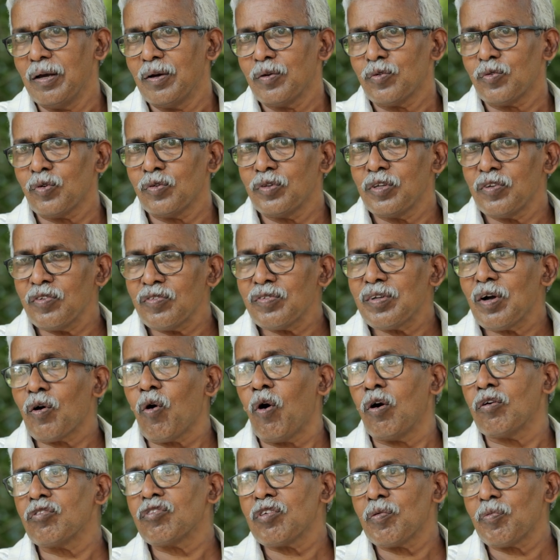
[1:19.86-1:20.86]
So this is the
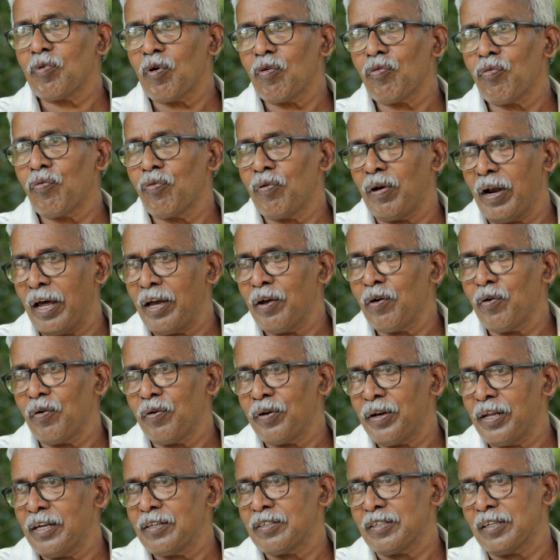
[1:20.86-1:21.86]
concept of
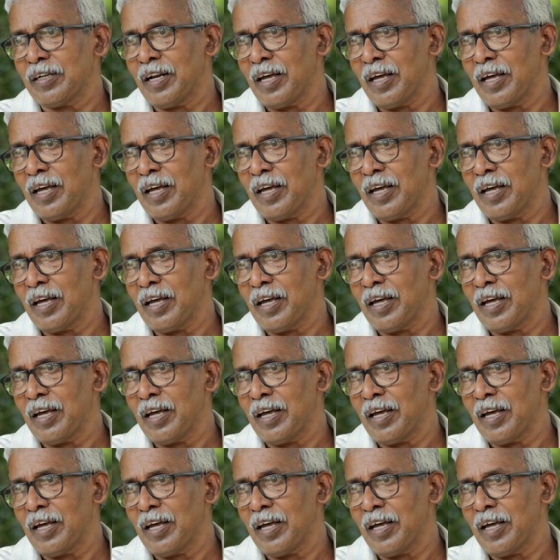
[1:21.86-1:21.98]
live nature